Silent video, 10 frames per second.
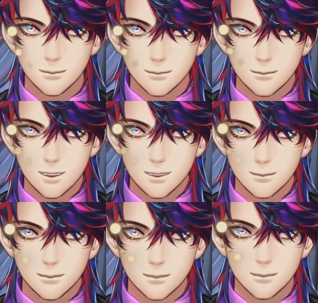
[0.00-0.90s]
Huh.
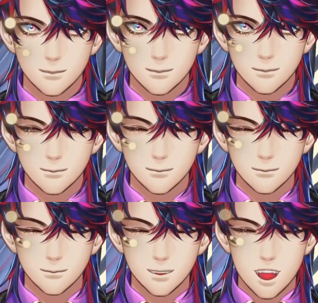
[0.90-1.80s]

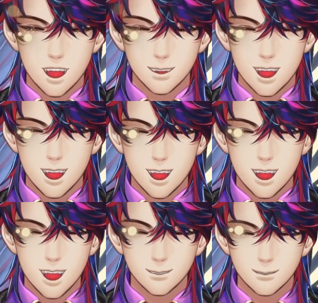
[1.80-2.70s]
Ha ha
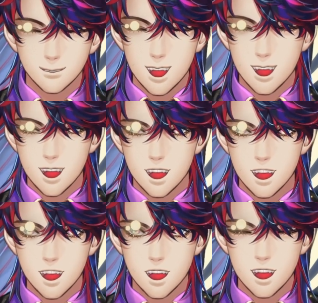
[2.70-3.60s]
ha! They're all out of
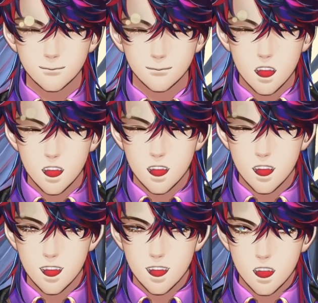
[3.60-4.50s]
ammo. Finish them
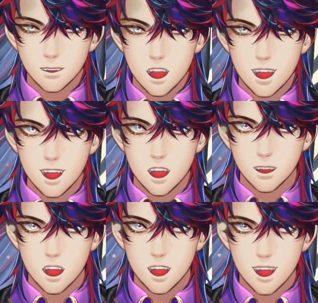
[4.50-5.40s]
off and take over,
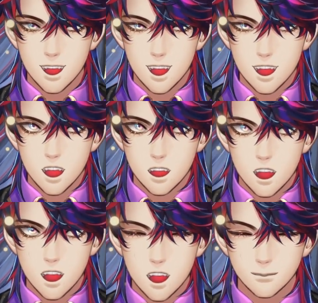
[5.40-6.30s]
then take over the school.